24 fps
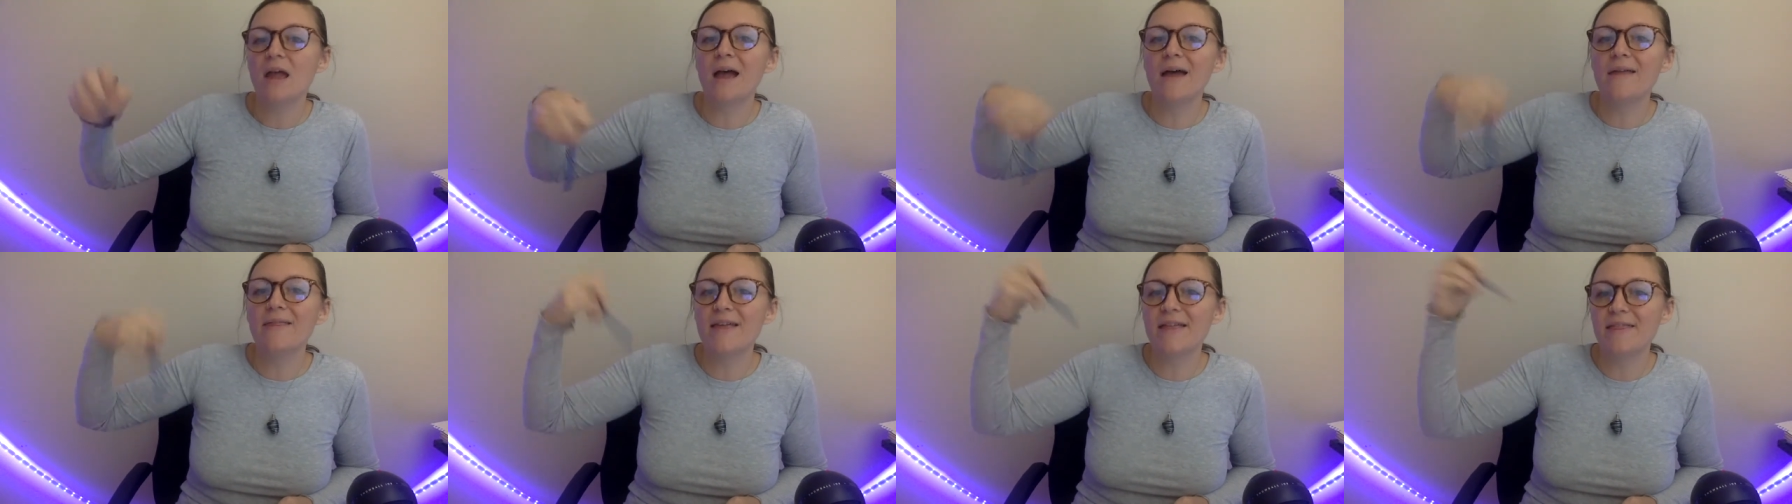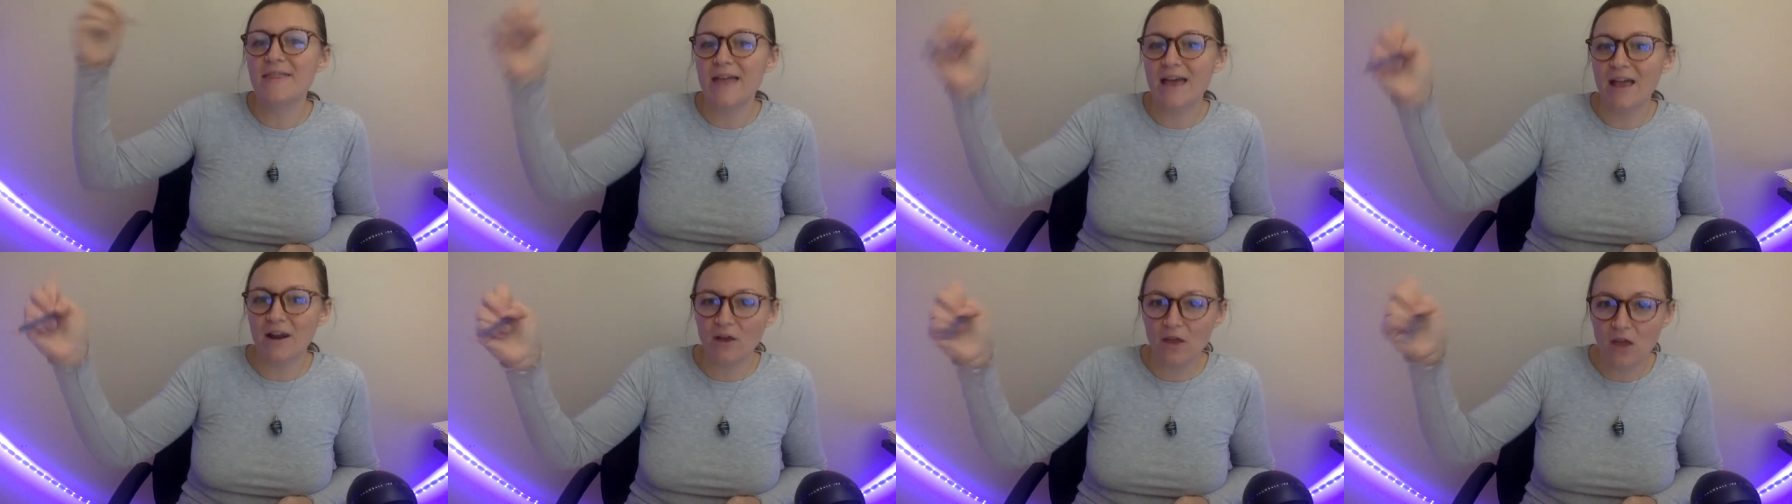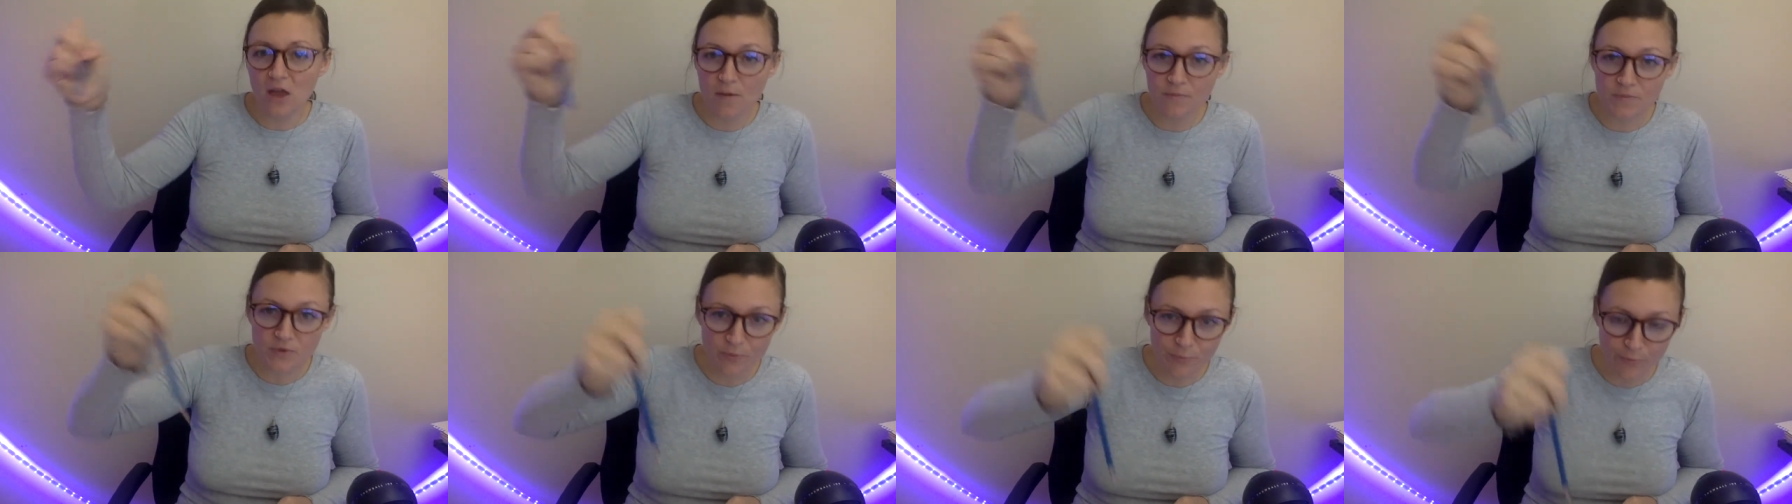And then that'll
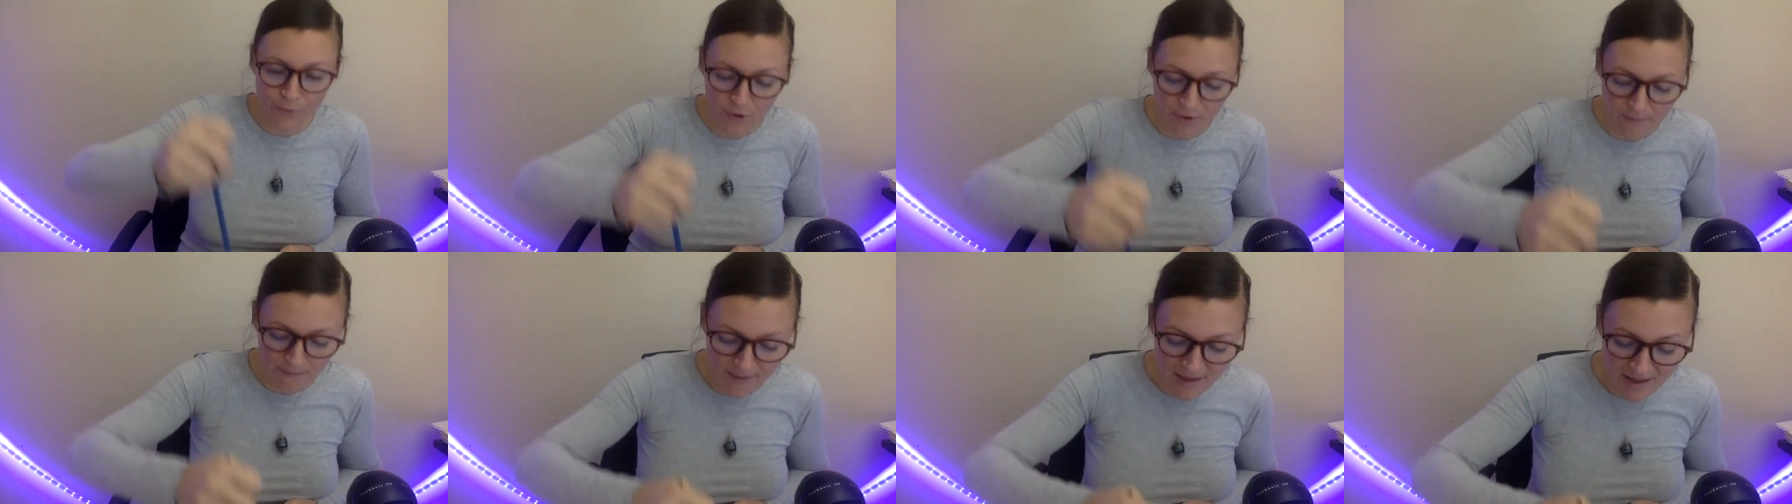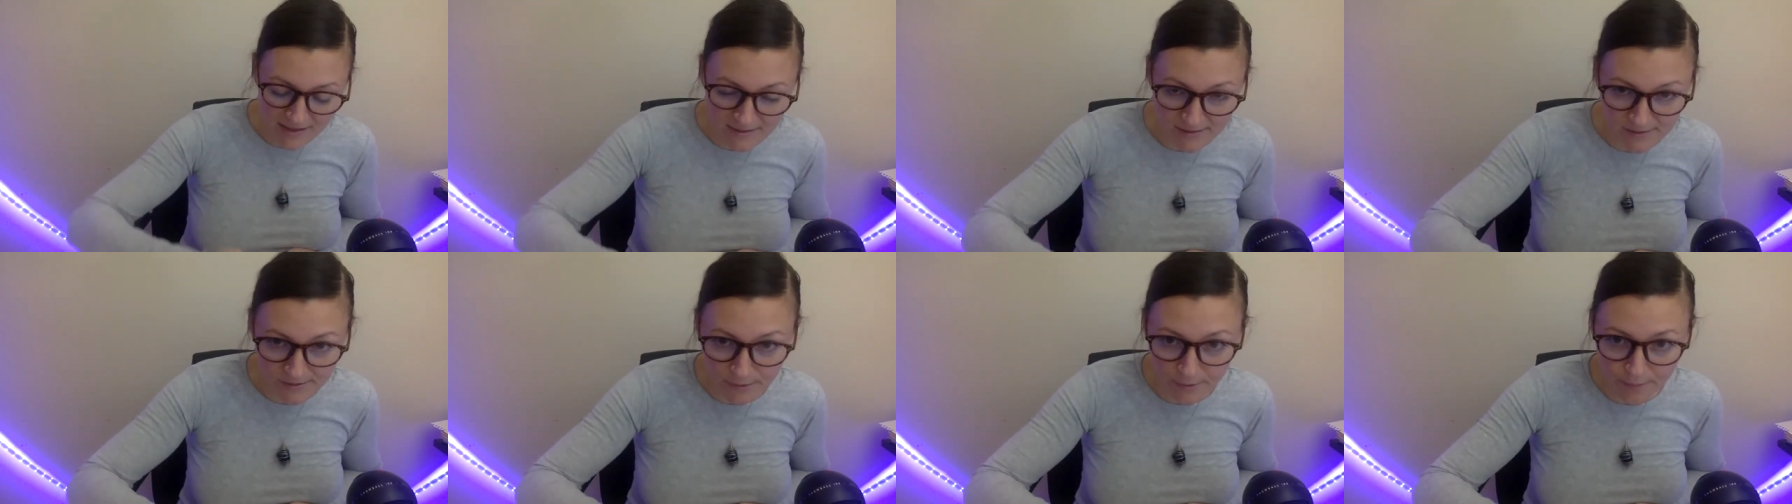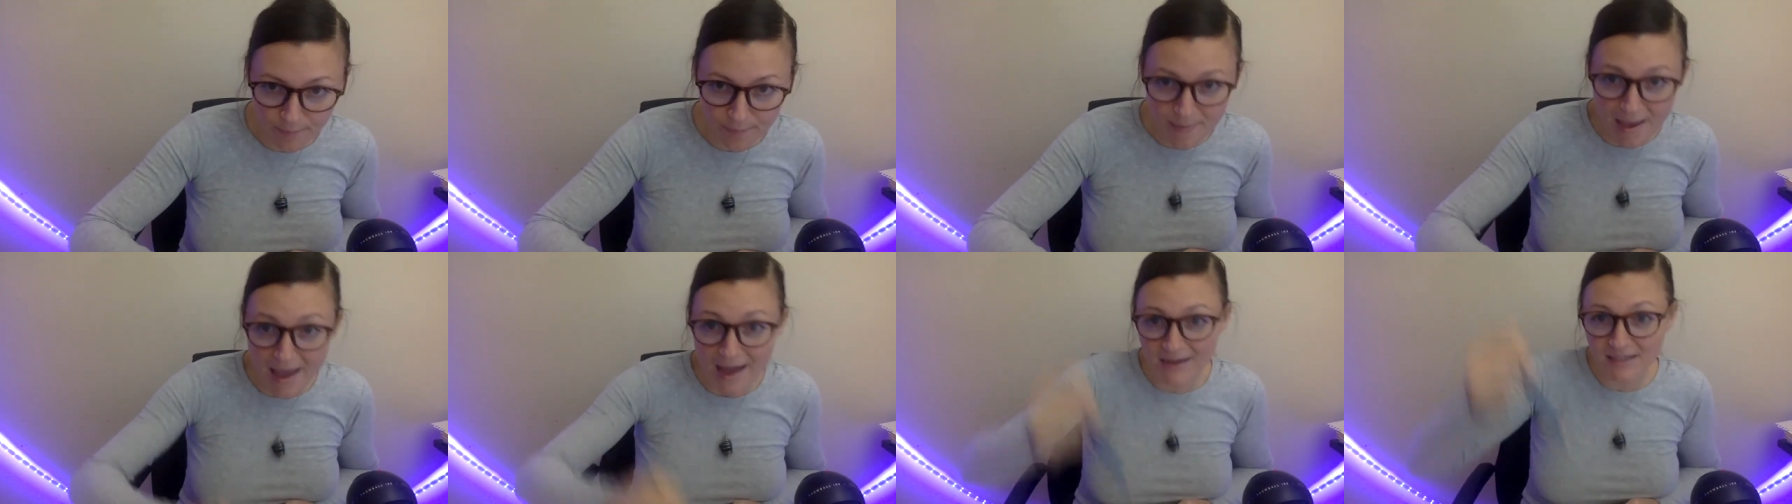help you put pencil
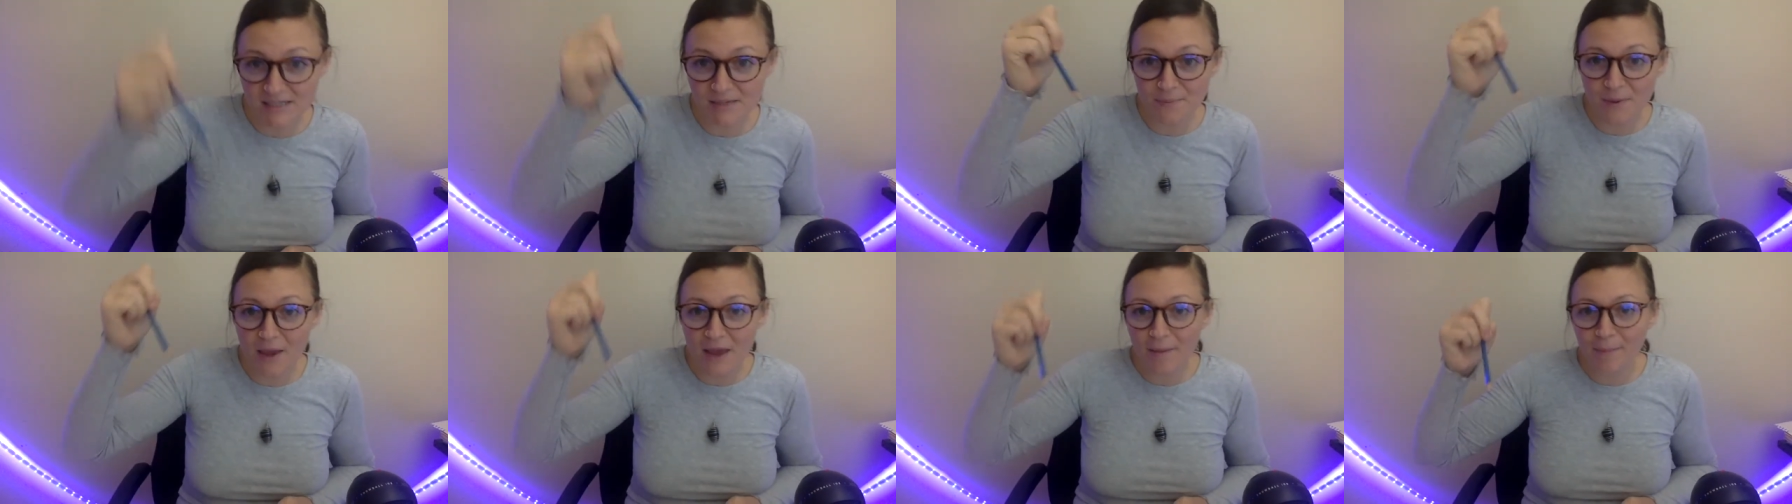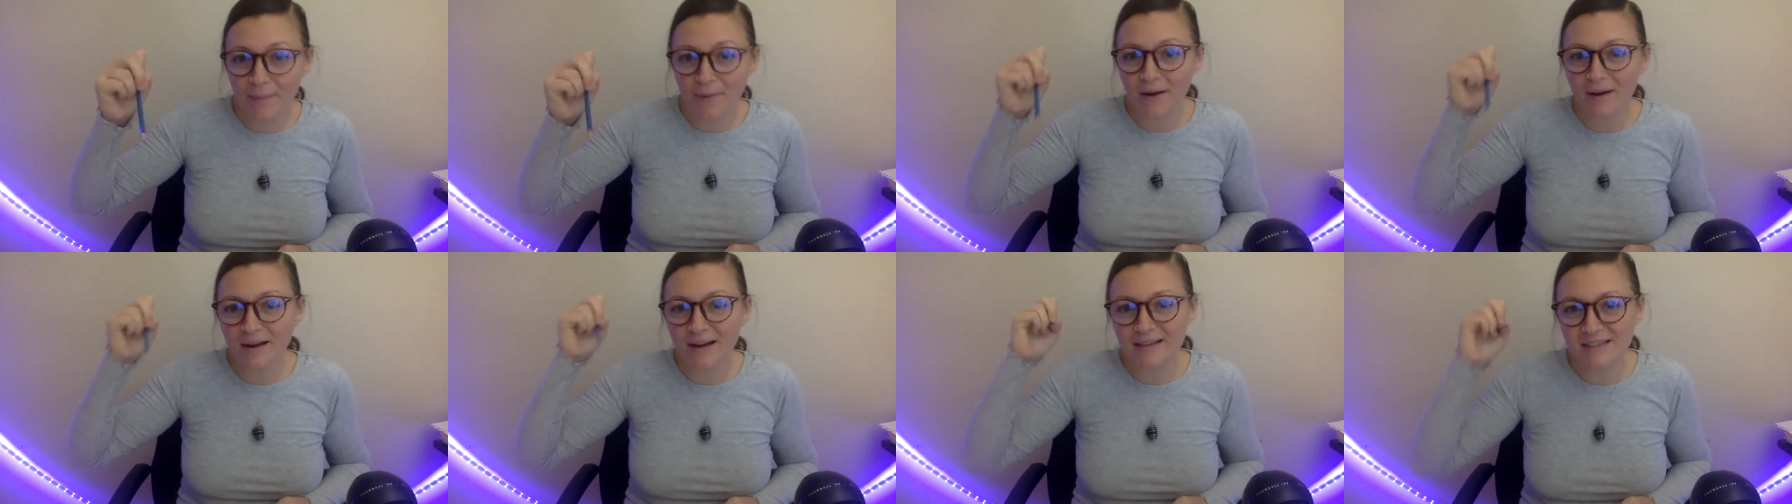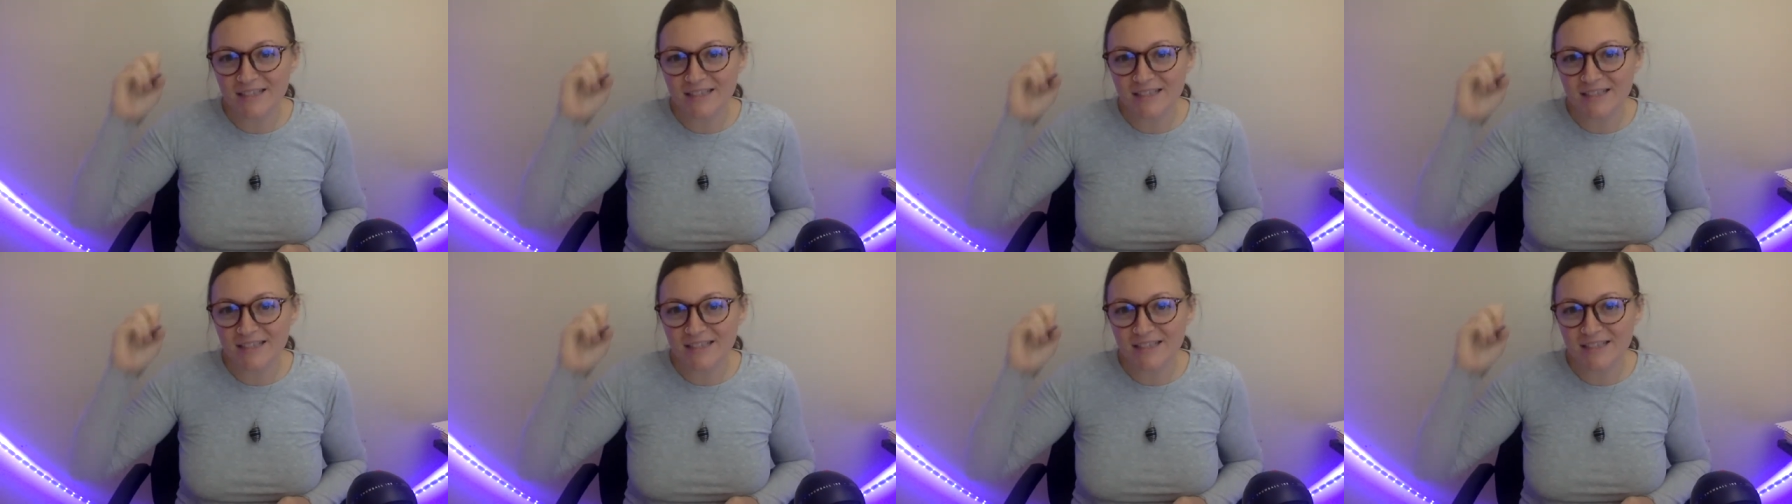back to paper